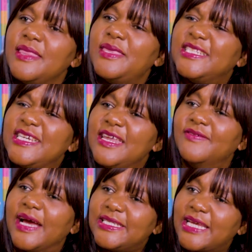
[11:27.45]
there's
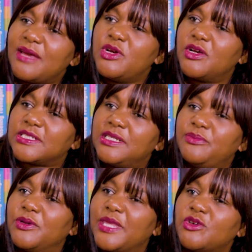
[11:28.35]
never a time when I was
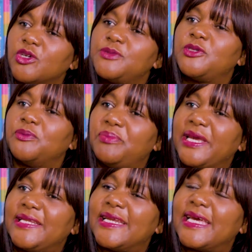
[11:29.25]
sleeping on that hospital
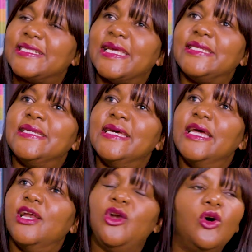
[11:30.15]
bed that I said,
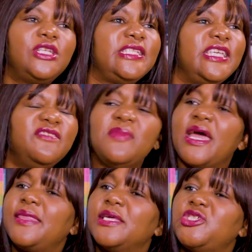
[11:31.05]
Lord, give me
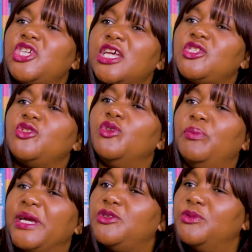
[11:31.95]
another chance to go back